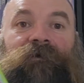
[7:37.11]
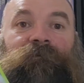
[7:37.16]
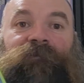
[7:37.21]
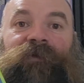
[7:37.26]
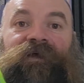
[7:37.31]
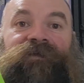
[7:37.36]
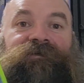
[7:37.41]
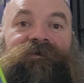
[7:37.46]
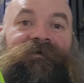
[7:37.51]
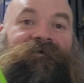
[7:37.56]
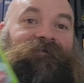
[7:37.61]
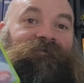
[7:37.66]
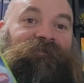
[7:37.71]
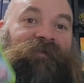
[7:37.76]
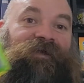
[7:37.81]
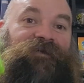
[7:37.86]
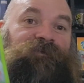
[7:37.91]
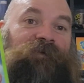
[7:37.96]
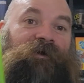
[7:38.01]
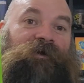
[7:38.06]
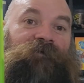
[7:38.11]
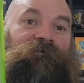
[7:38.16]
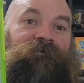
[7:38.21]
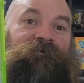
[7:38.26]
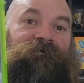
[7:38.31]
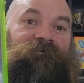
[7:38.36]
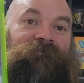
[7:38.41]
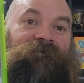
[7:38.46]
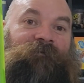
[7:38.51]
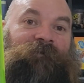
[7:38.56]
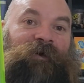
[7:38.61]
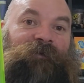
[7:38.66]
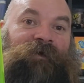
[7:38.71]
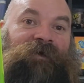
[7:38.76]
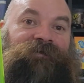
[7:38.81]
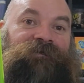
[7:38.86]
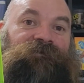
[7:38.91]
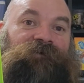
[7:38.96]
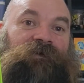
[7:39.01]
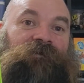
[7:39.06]
best part about
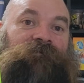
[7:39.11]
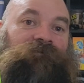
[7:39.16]
Mass Effect